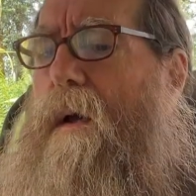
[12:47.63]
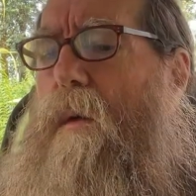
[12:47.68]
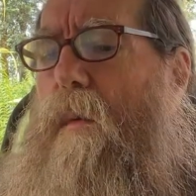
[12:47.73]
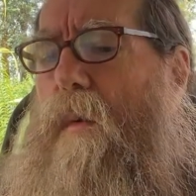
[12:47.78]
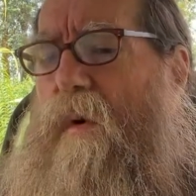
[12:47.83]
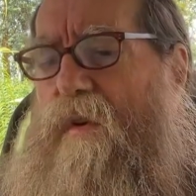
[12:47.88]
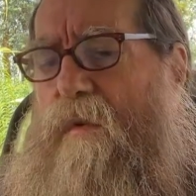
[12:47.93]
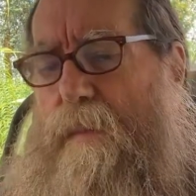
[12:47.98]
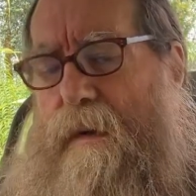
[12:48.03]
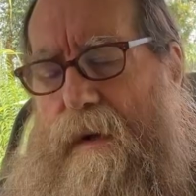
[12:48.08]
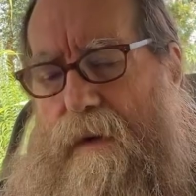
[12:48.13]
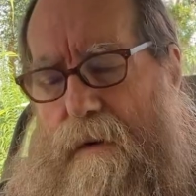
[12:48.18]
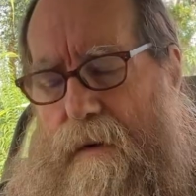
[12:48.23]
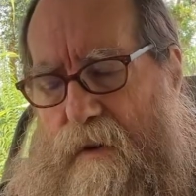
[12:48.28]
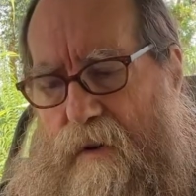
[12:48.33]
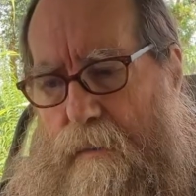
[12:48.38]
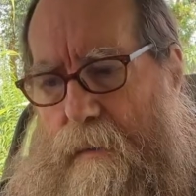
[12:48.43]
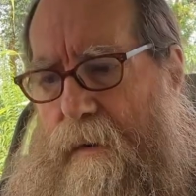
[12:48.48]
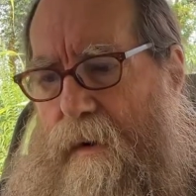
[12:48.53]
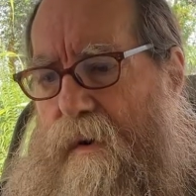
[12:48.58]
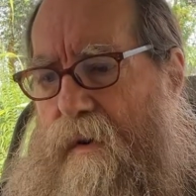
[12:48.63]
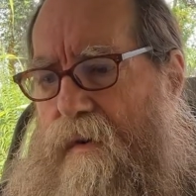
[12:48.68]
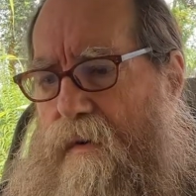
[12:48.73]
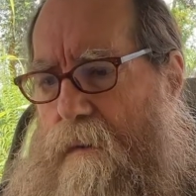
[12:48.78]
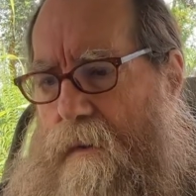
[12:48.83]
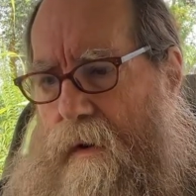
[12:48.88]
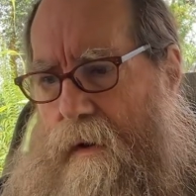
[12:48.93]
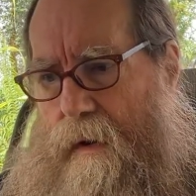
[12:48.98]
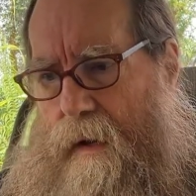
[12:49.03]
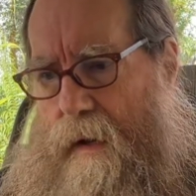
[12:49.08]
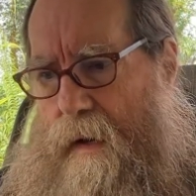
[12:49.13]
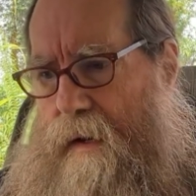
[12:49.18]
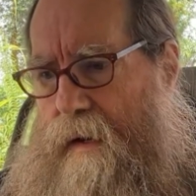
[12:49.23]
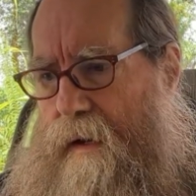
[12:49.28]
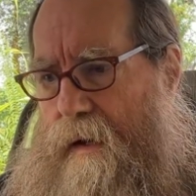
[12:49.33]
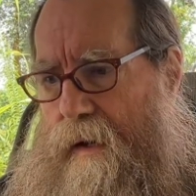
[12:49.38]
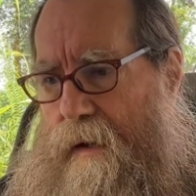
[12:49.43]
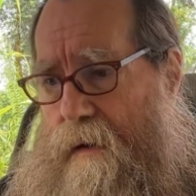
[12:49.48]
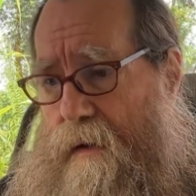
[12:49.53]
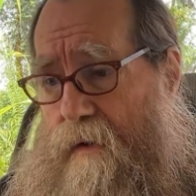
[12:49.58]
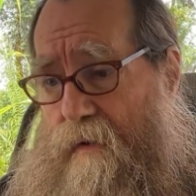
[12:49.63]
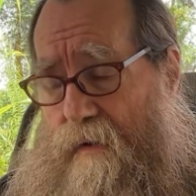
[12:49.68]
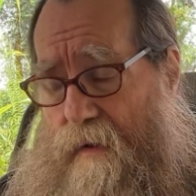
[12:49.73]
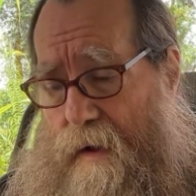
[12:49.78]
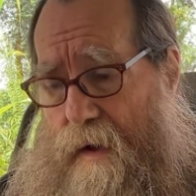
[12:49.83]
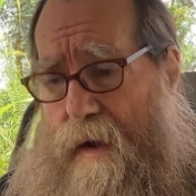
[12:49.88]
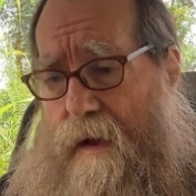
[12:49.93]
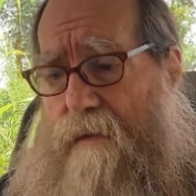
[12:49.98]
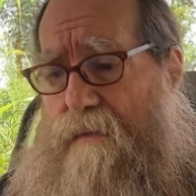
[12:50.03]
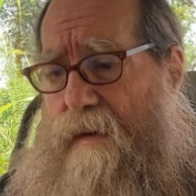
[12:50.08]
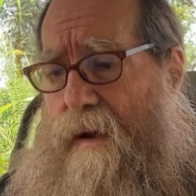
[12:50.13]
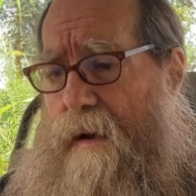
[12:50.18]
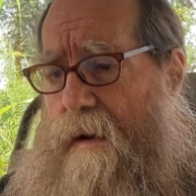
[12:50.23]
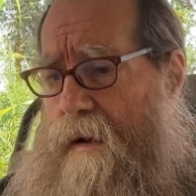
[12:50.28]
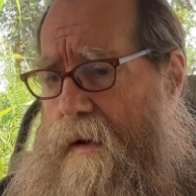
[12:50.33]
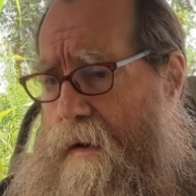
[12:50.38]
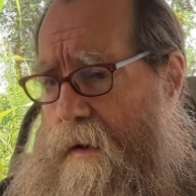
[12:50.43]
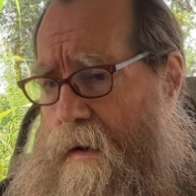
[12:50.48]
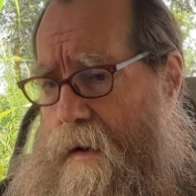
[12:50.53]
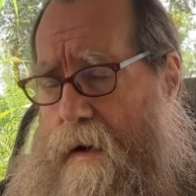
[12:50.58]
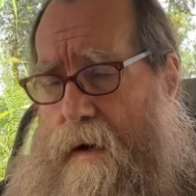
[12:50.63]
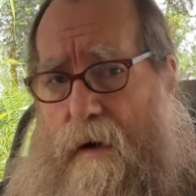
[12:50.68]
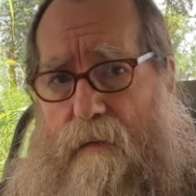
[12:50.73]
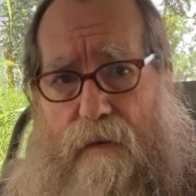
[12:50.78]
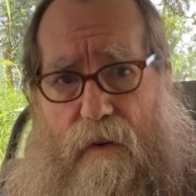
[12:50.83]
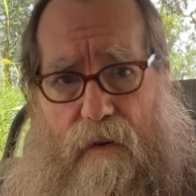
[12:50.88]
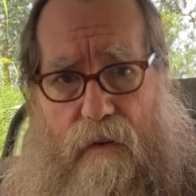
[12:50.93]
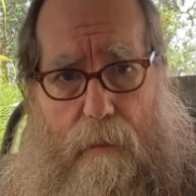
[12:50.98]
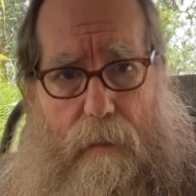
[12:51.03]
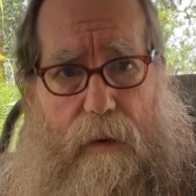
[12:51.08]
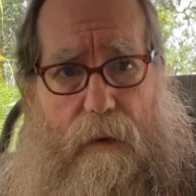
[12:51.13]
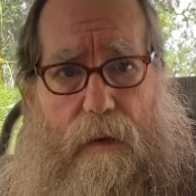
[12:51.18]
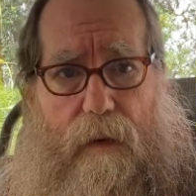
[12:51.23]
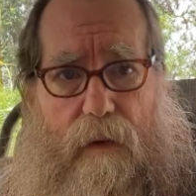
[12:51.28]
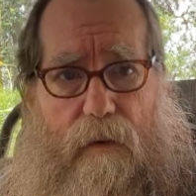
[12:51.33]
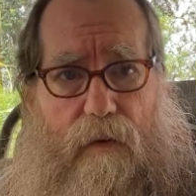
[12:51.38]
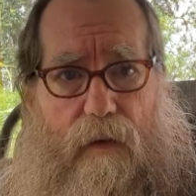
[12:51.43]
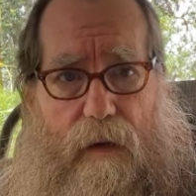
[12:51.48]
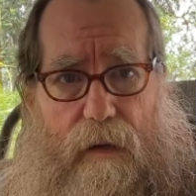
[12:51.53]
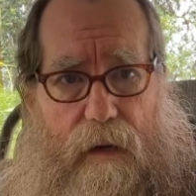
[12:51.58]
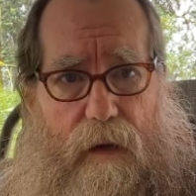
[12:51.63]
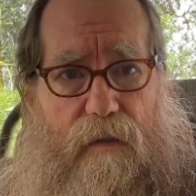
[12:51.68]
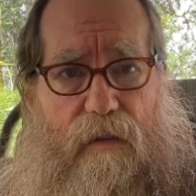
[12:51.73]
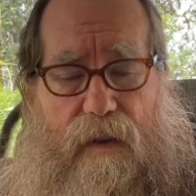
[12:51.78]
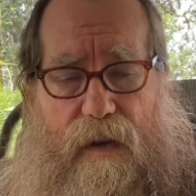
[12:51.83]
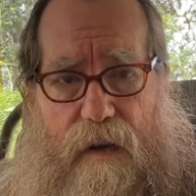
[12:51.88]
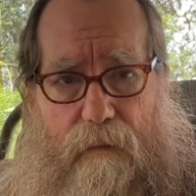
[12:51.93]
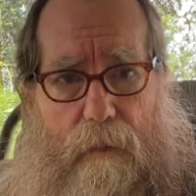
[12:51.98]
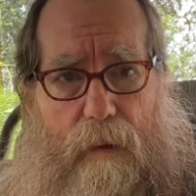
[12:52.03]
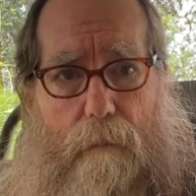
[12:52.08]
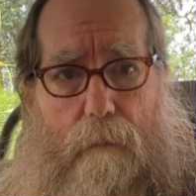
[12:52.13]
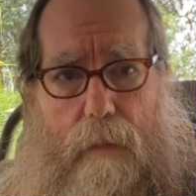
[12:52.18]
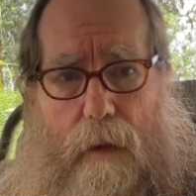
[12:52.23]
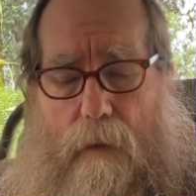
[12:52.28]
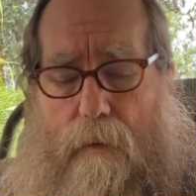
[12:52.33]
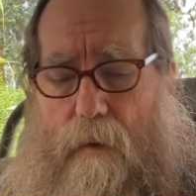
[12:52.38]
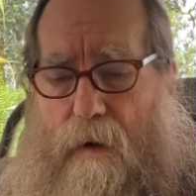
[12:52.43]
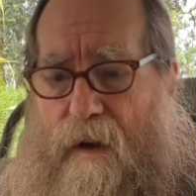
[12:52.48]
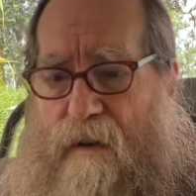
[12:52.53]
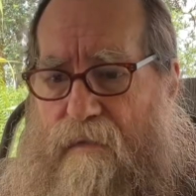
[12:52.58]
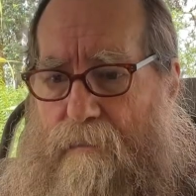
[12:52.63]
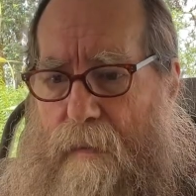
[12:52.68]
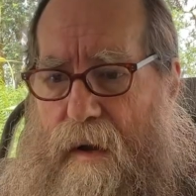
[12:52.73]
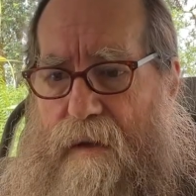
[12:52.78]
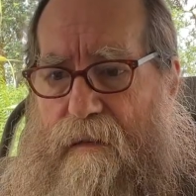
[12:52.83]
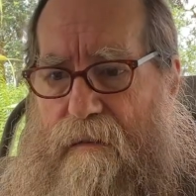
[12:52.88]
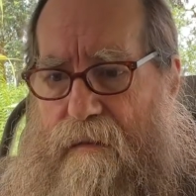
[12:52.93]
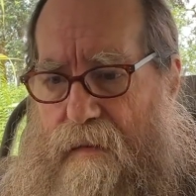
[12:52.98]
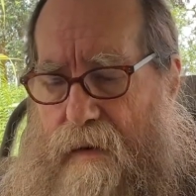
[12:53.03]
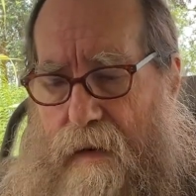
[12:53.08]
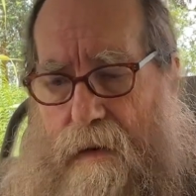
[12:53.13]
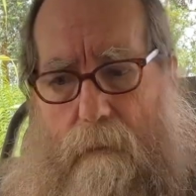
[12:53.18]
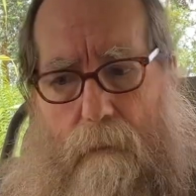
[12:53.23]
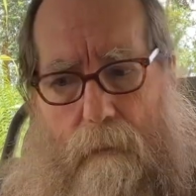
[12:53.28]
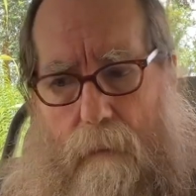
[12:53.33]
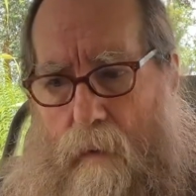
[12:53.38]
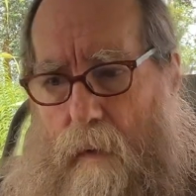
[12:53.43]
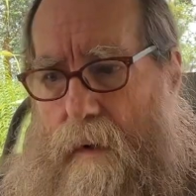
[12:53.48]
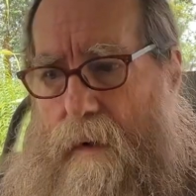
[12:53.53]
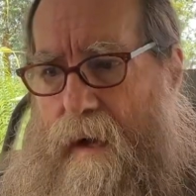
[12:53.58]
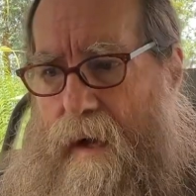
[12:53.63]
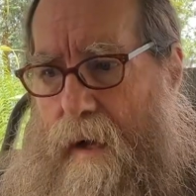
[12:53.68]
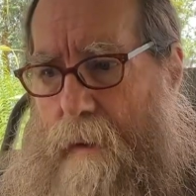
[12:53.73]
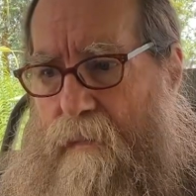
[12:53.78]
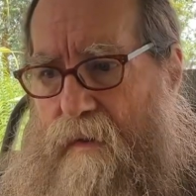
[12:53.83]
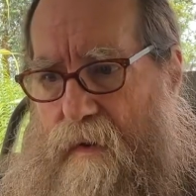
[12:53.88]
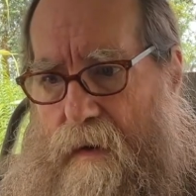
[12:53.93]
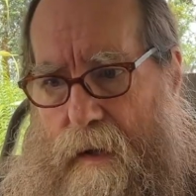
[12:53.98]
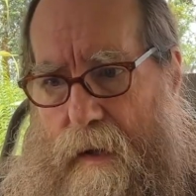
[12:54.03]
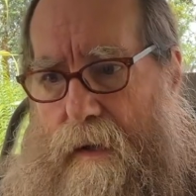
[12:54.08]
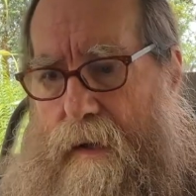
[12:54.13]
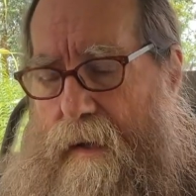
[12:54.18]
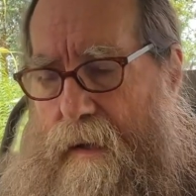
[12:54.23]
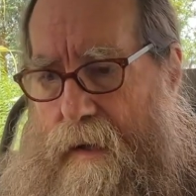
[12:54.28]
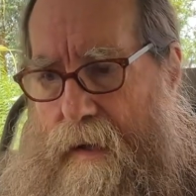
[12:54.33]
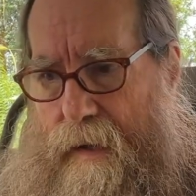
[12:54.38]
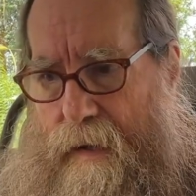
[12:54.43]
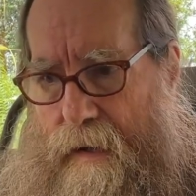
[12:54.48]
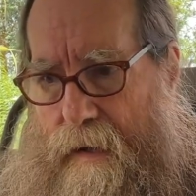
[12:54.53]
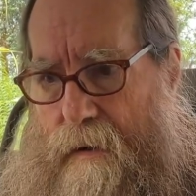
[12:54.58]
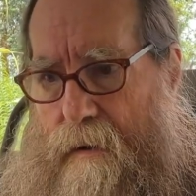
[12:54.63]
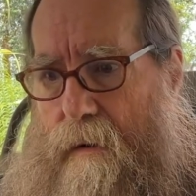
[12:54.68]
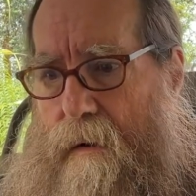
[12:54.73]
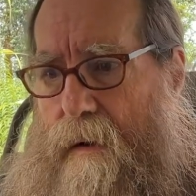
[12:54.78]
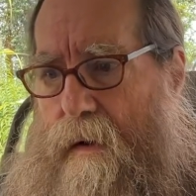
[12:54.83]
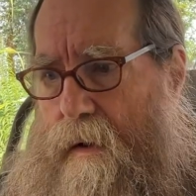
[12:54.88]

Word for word: What's been your experience around lightning? Because I've got a lot of experience. Like I said, I've been blown off my feet more times than I can count.